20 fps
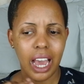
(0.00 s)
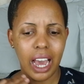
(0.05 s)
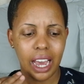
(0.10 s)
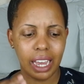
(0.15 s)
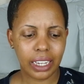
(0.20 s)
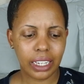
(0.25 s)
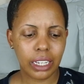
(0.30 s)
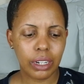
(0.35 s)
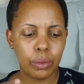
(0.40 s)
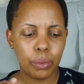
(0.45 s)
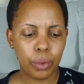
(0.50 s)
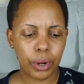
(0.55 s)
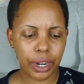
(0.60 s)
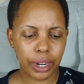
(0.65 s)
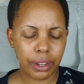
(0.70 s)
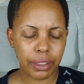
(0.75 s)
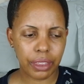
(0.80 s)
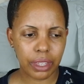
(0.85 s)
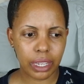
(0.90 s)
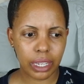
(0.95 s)
I can
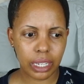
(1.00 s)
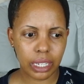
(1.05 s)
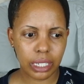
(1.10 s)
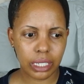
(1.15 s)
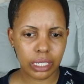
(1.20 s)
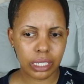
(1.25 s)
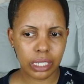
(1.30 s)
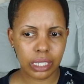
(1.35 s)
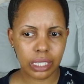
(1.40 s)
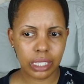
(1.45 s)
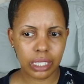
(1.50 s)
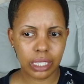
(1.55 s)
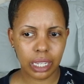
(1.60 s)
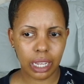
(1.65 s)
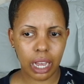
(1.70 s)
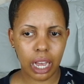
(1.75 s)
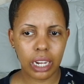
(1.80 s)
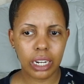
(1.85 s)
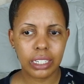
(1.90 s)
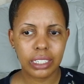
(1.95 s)
wear these
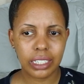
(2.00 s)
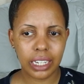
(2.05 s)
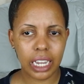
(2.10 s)
on a